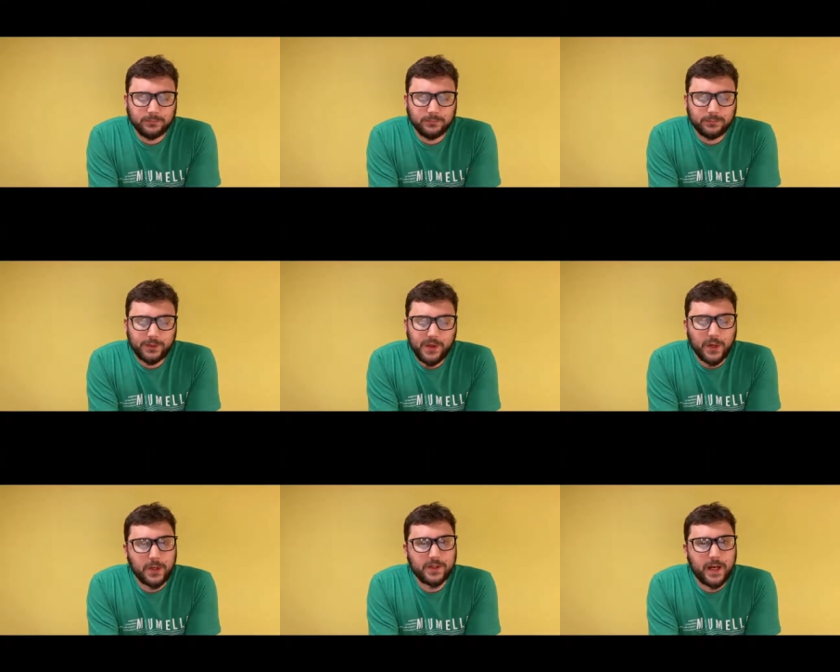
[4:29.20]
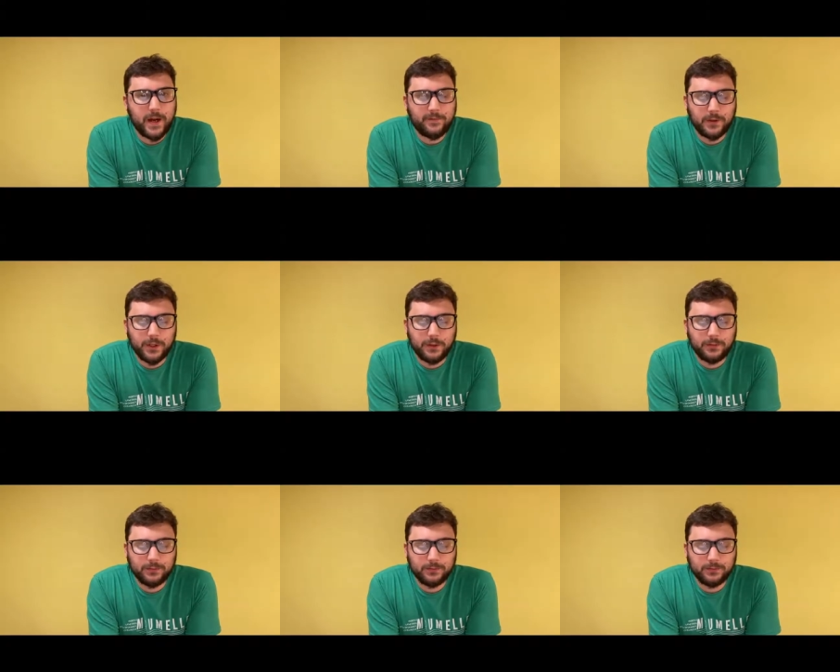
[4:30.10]
It's a Thursday
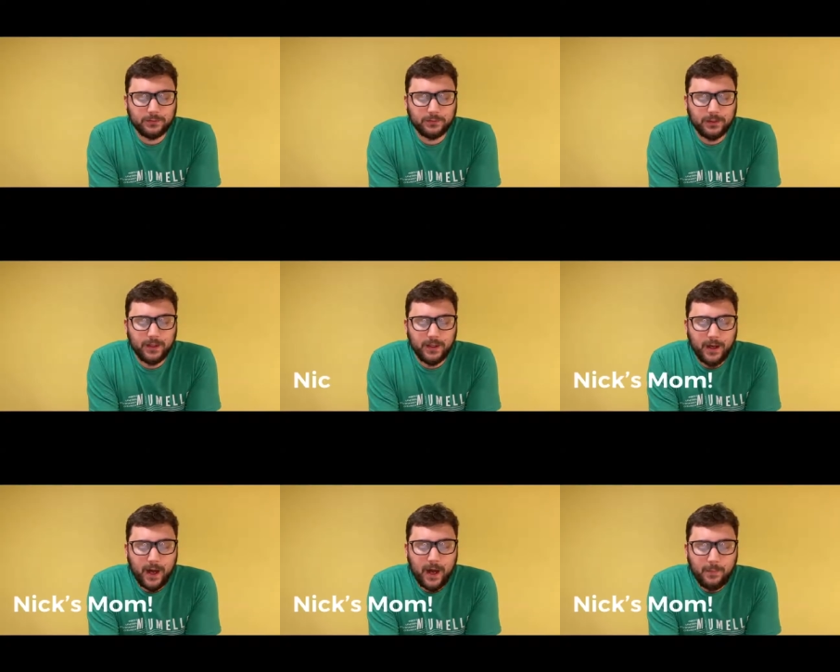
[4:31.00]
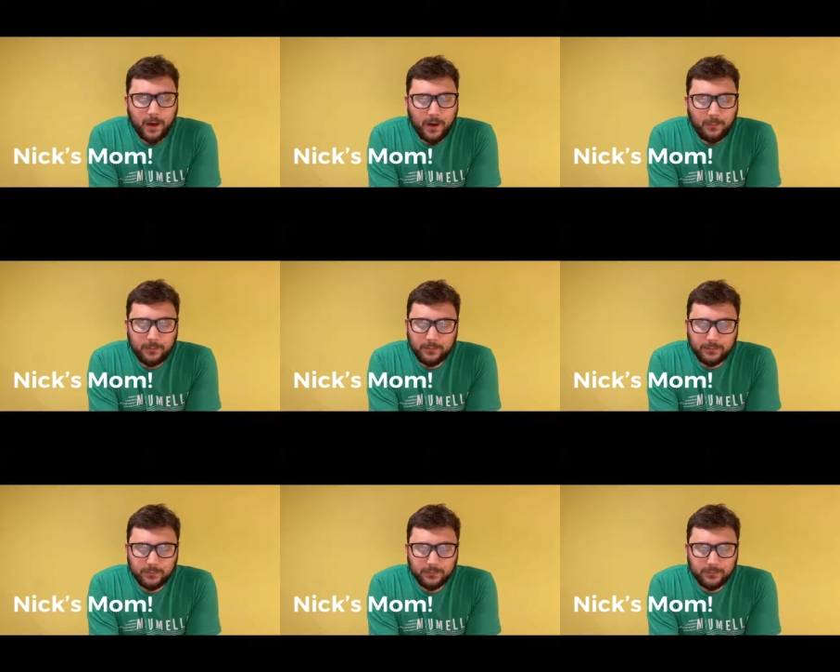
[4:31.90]
afternoon. Hello. Hi, Mom.
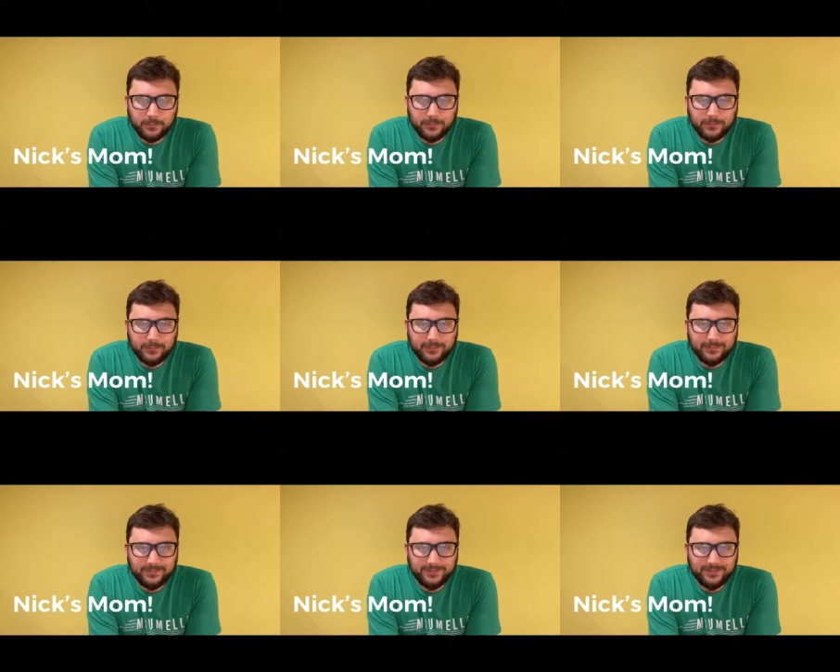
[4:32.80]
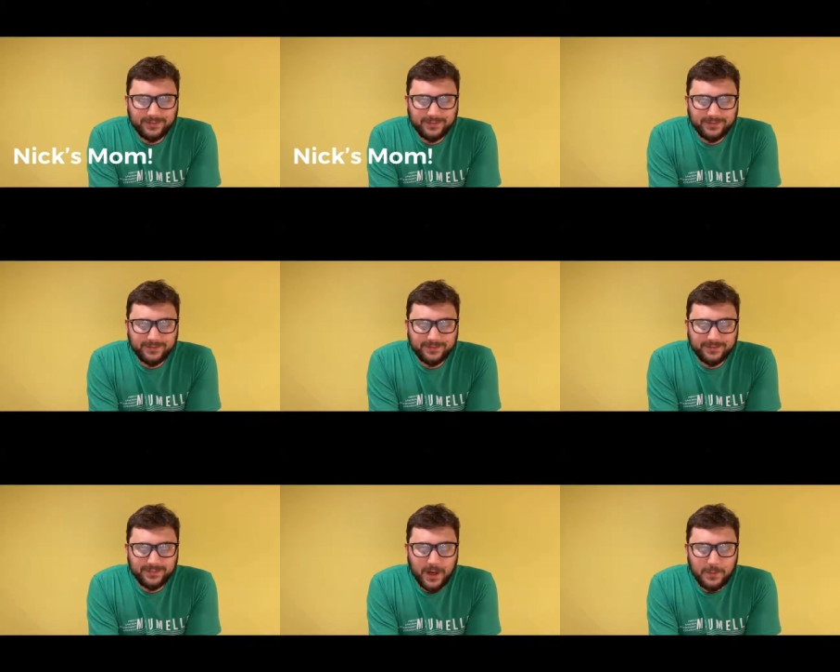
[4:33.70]
Hi, how are you?
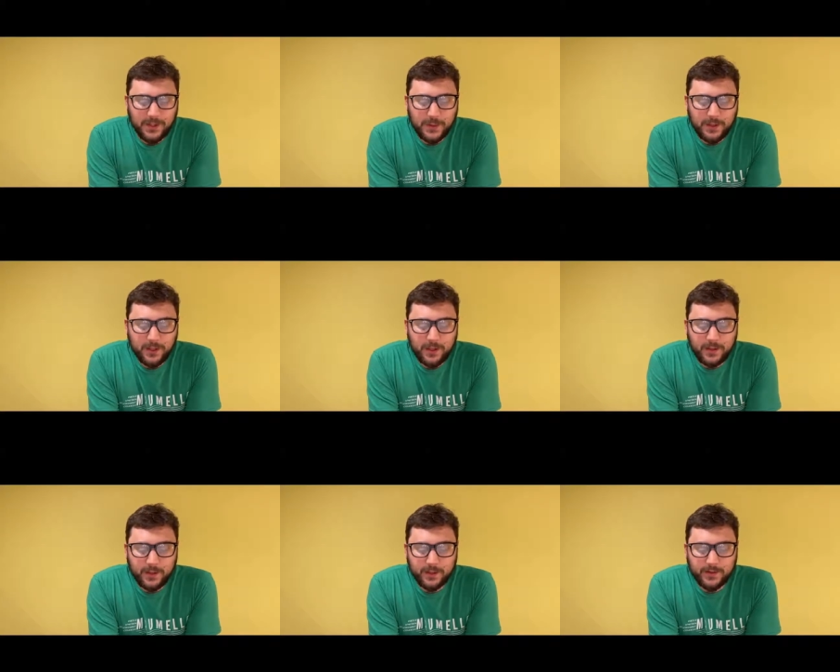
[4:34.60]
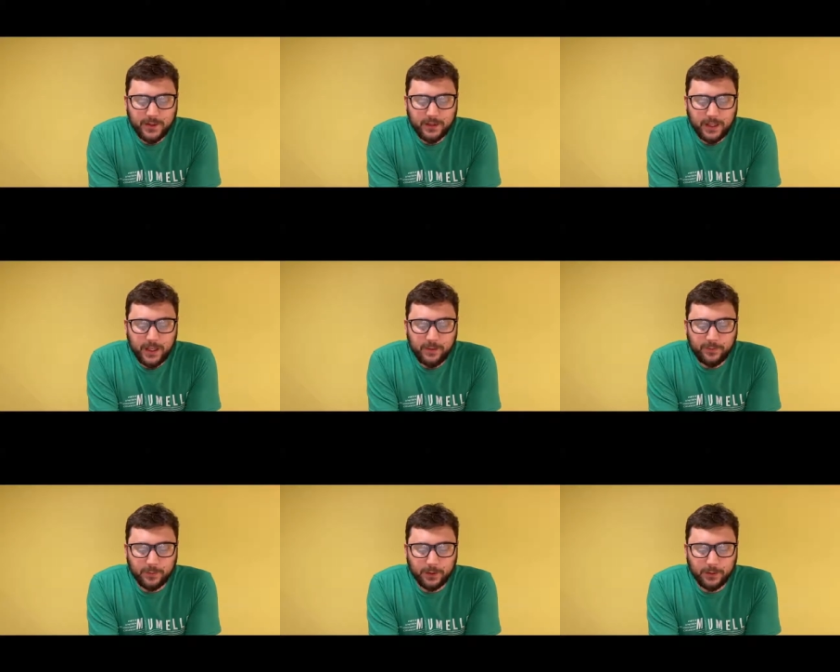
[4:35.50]
I'm doing good. It's good to hear
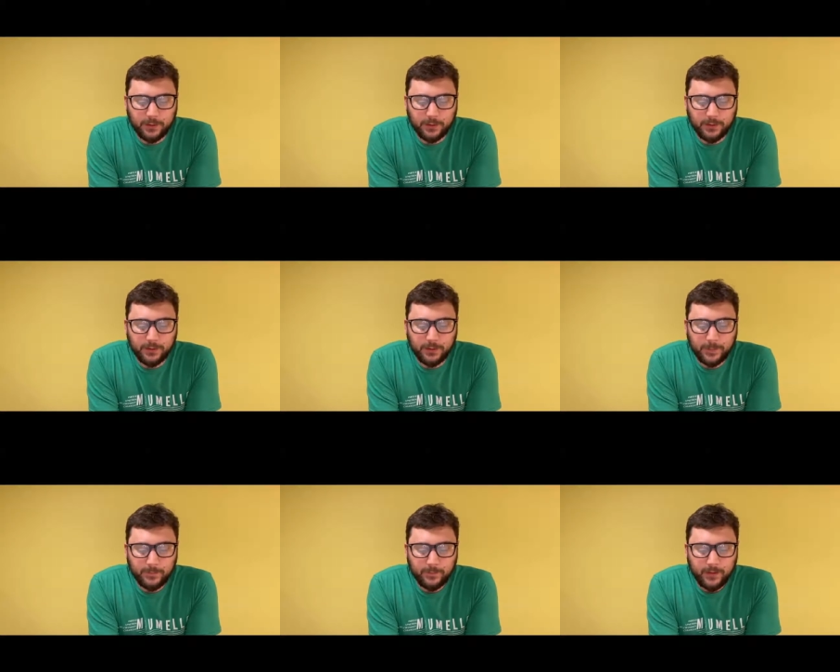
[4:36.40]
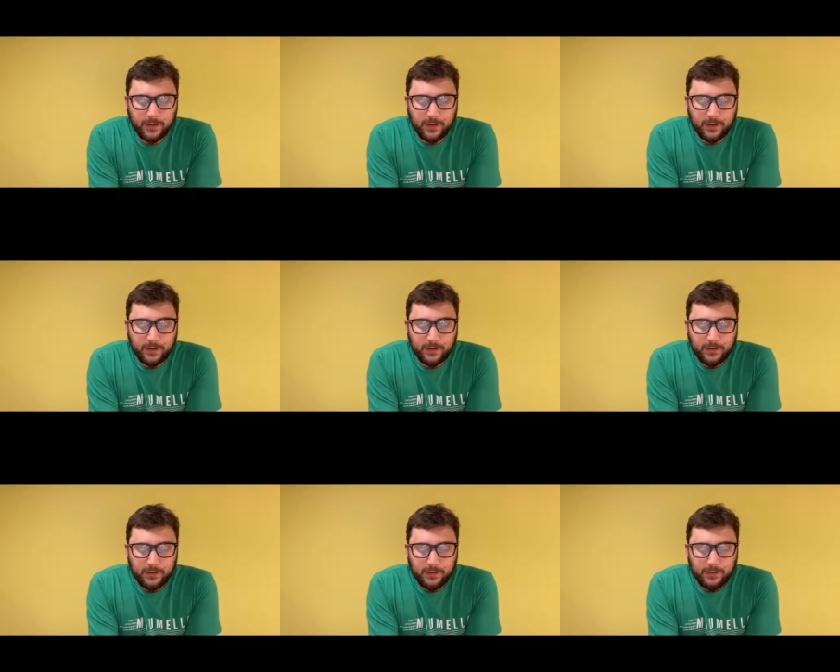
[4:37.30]
from you. Well, yeah, I
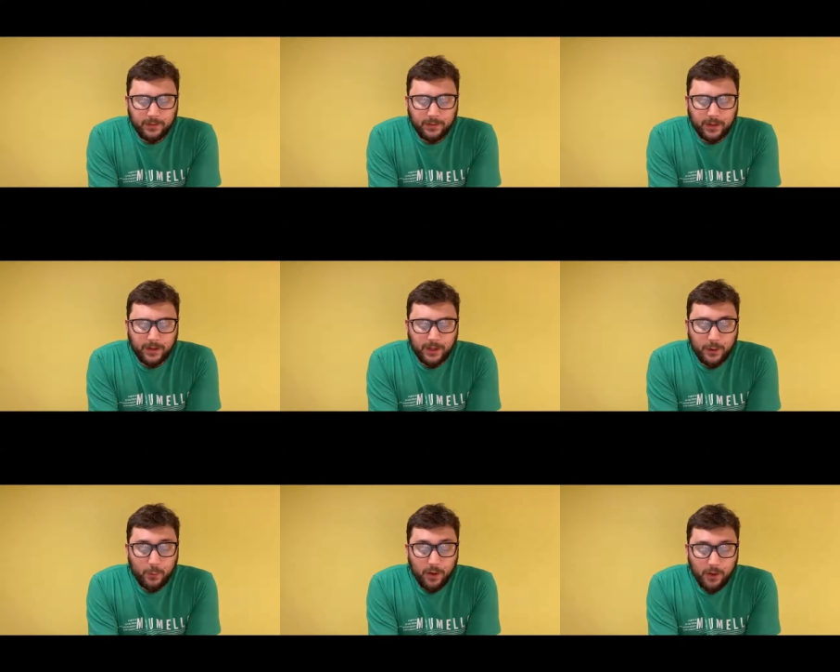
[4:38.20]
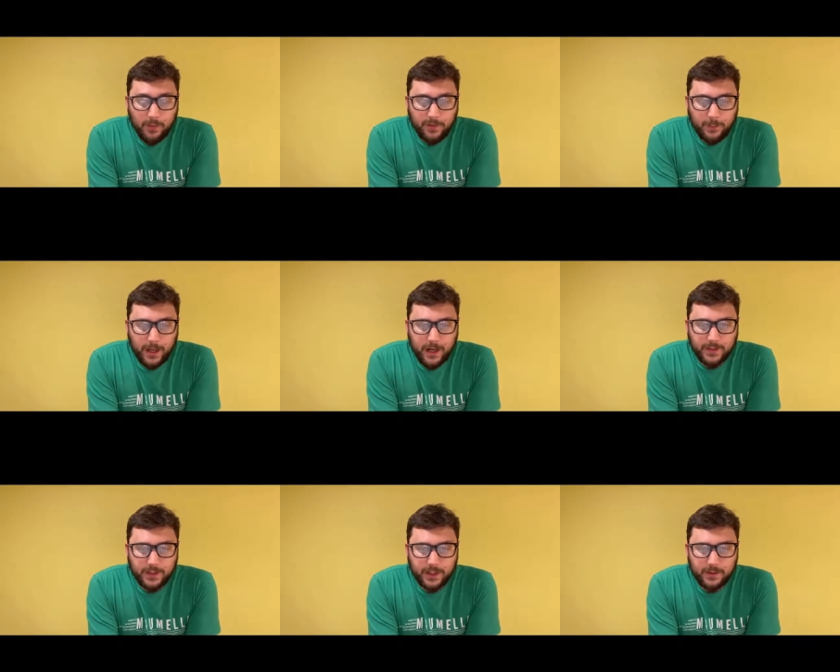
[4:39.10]
miss you. I know. Well, over the
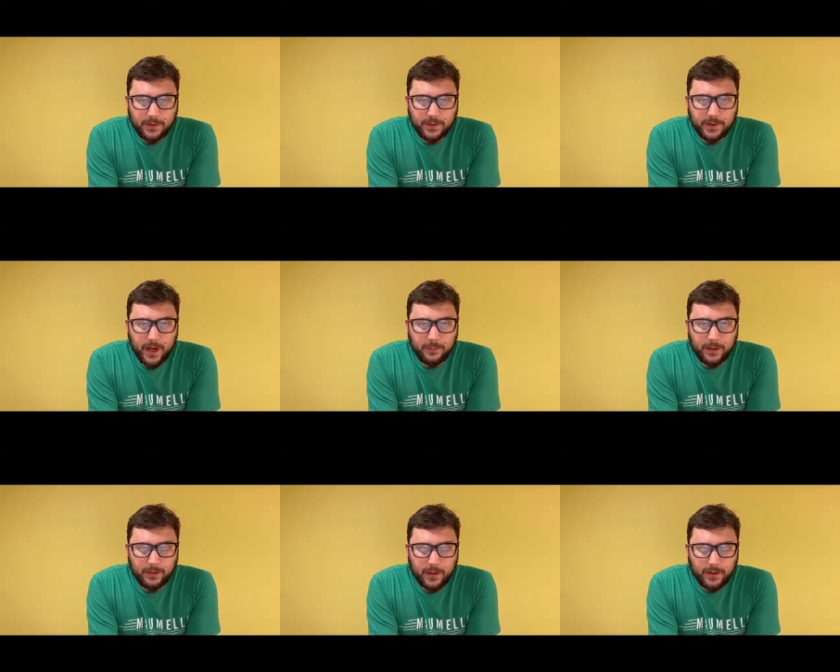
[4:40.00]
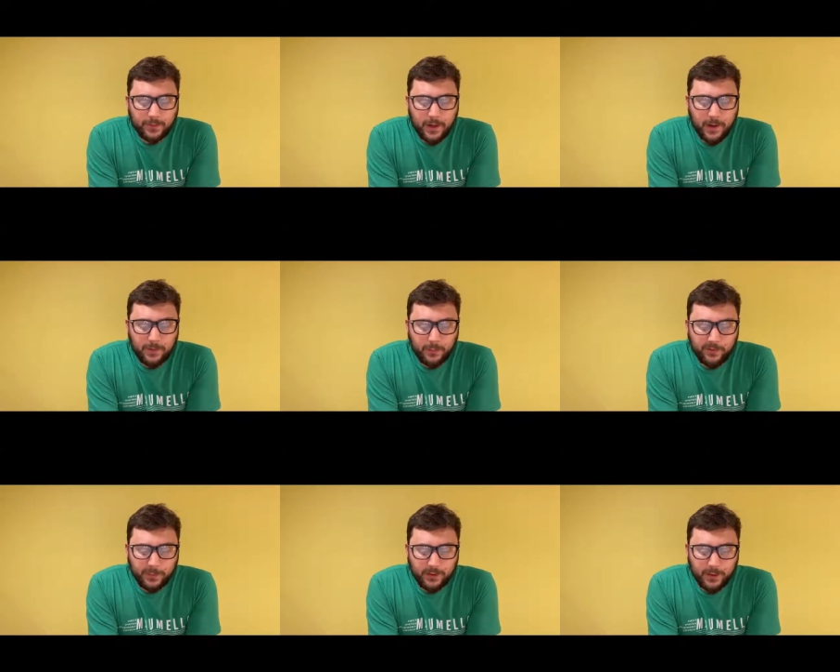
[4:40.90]
past year, there's not been a lot of time that
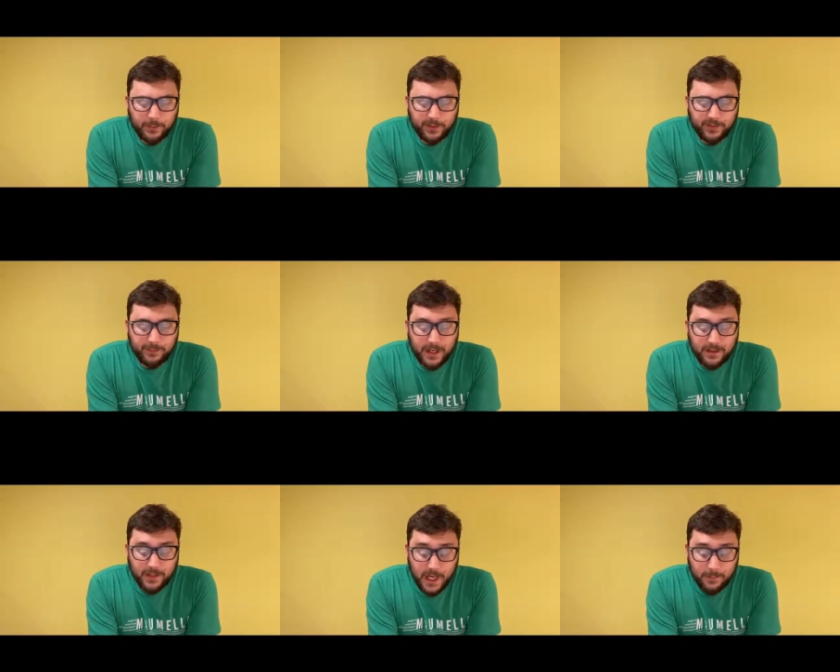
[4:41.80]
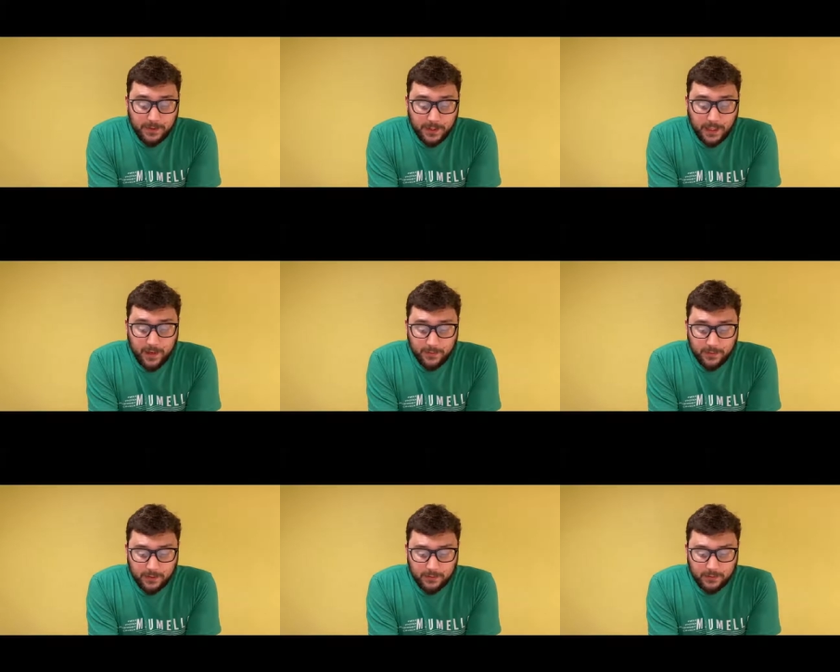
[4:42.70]
we've been able to spend time together.